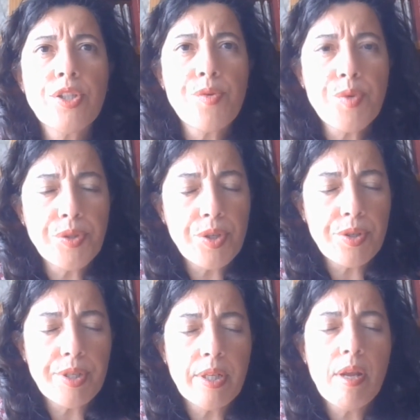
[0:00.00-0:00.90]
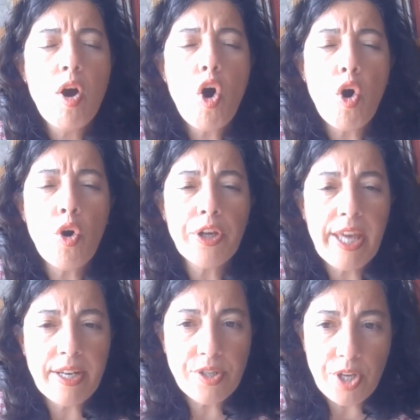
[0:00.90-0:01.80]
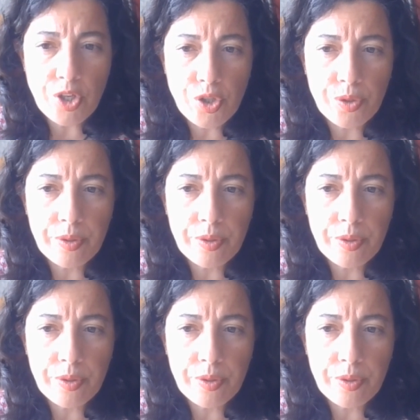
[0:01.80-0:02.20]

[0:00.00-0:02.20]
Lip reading: territorial organization.